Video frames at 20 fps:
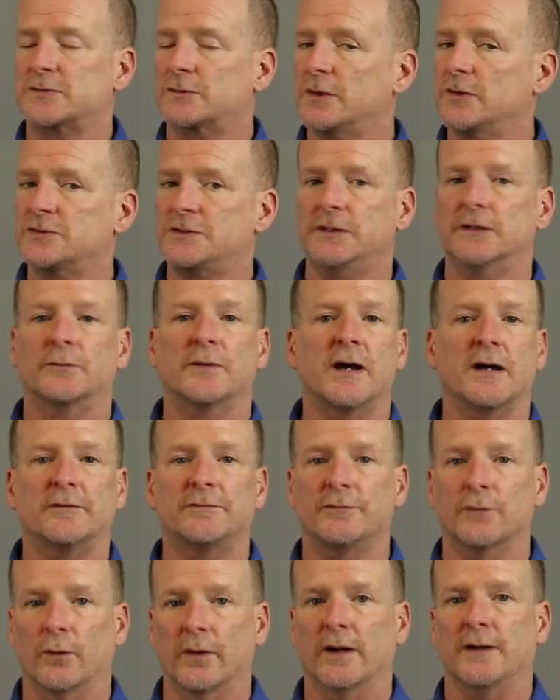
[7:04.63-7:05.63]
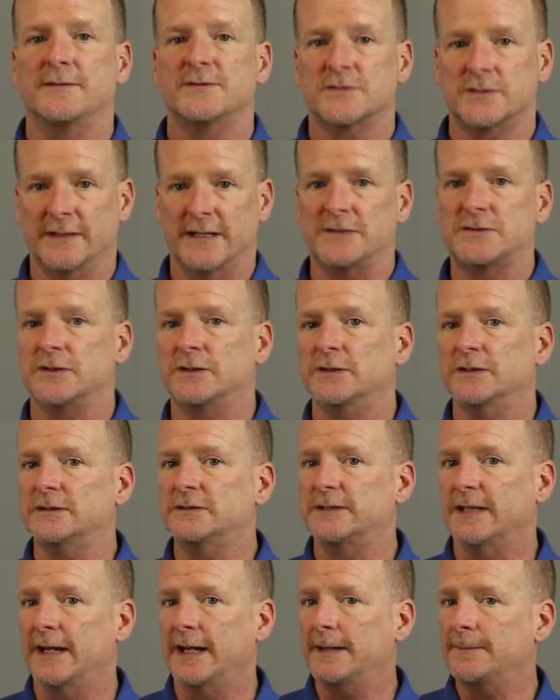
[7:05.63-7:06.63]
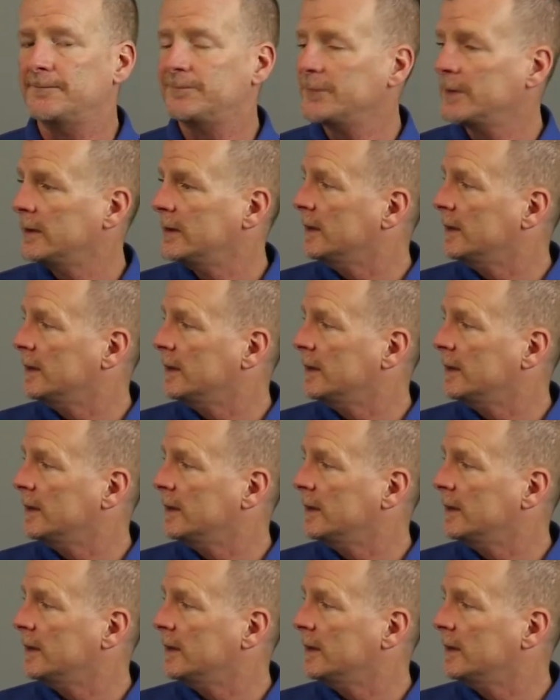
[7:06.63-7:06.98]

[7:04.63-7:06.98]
grows year round in Florida. So that's a good thing.